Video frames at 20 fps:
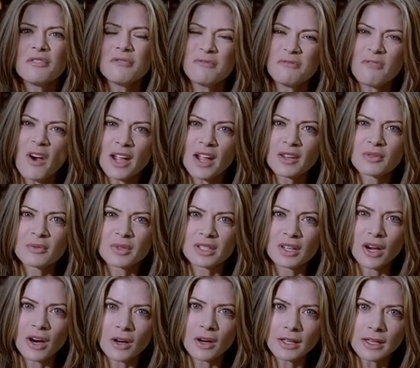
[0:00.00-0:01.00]
you fucking
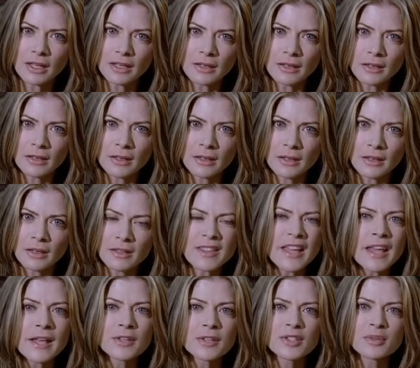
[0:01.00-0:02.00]
retarded?
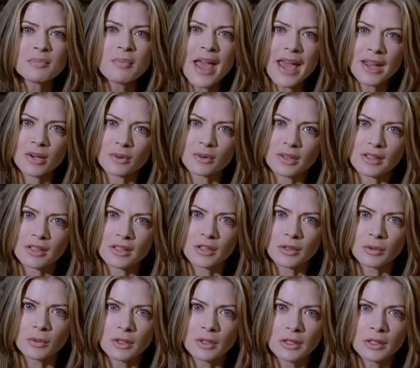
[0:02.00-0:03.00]
The hell's the matter with
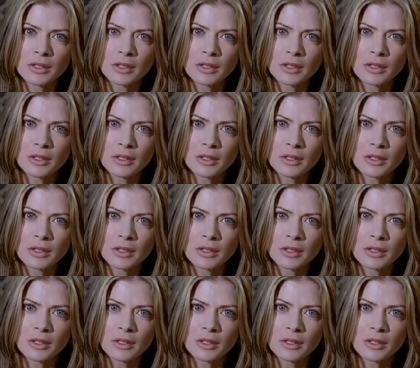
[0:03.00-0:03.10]
you?